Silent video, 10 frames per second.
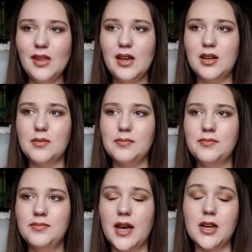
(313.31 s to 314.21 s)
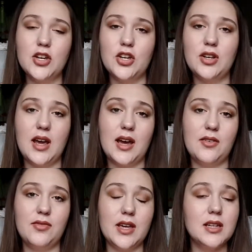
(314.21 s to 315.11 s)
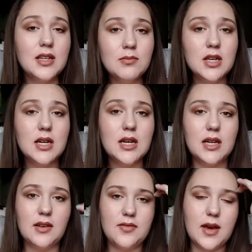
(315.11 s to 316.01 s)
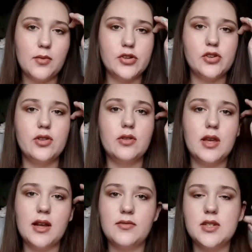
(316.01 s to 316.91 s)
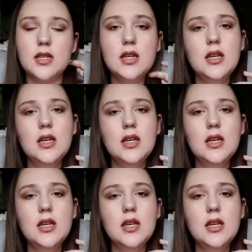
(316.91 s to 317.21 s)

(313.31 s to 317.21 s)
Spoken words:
I could have like anemia, and if that were true, then they'd have to